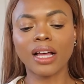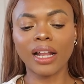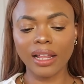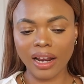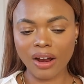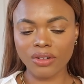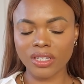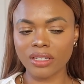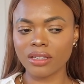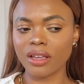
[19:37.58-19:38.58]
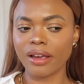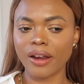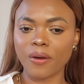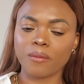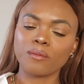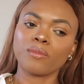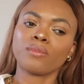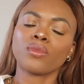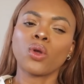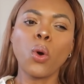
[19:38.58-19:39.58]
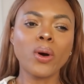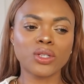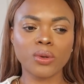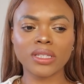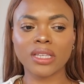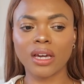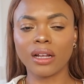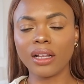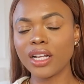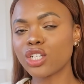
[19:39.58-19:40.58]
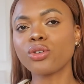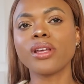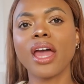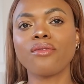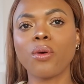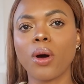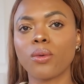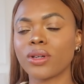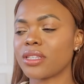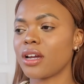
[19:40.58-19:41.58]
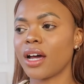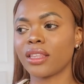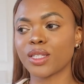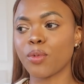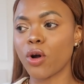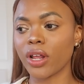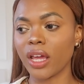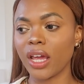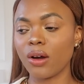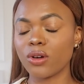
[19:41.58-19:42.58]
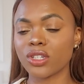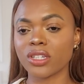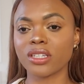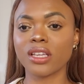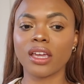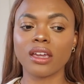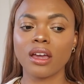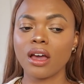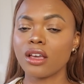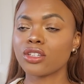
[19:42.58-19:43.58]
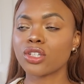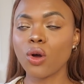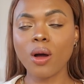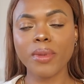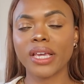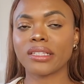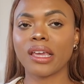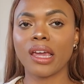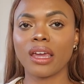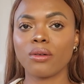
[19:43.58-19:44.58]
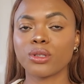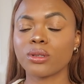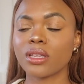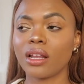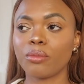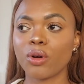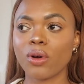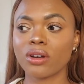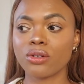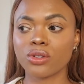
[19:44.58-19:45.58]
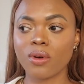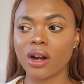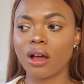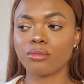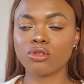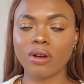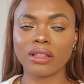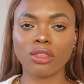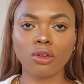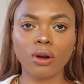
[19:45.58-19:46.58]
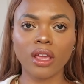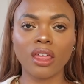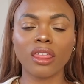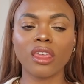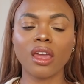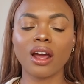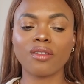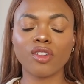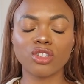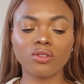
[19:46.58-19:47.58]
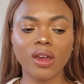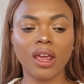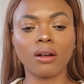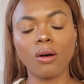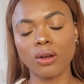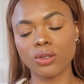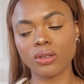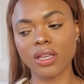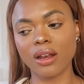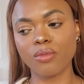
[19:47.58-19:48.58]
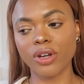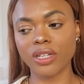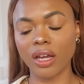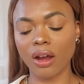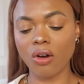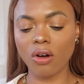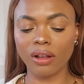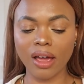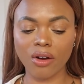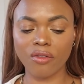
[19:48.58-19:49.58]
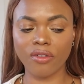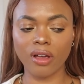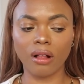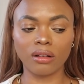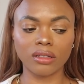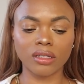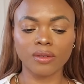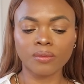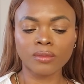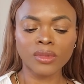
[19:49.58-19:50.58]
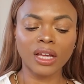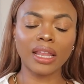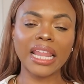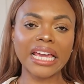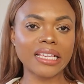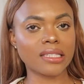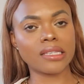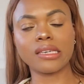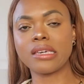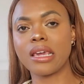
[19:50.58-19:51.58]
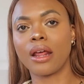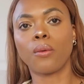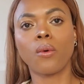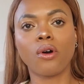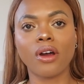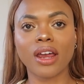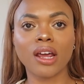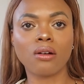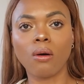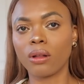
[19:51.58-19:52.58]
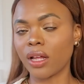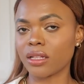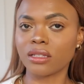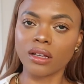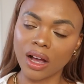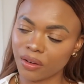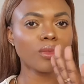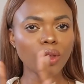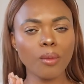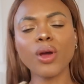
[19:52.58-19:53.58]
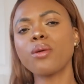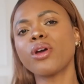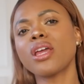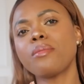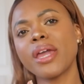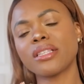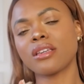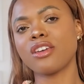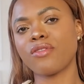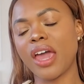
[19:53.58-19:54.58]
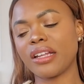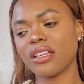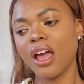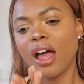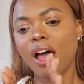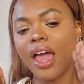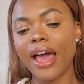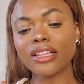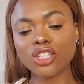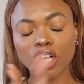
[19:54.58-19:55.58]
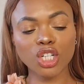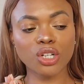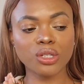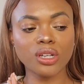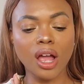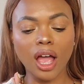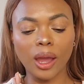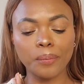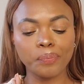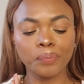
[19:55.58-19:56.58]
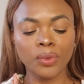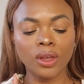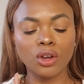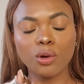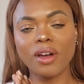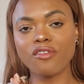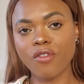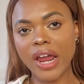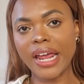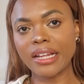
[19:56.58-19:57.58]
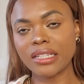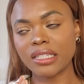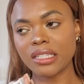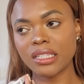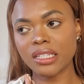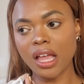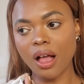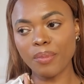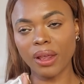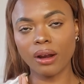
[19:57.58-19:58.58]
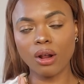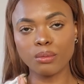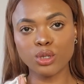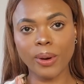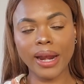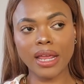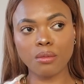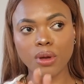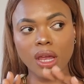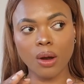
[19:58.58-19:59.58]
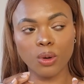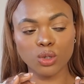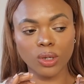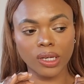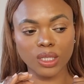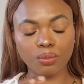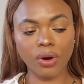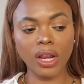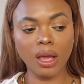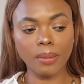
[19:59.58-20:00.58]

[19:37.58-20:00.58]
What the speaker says: Helena Christensen. Who else was there? Literally everyone was there at this party. It was just like so amazing. It was to celebrate What Goes Around Comes Around 30th year anniversary, and also celebrating Karl Lagerfeld's legacy and work and all that stuff. Pretty amazing event. I had such a good time. you know, my friends ended up joining me, which was pretty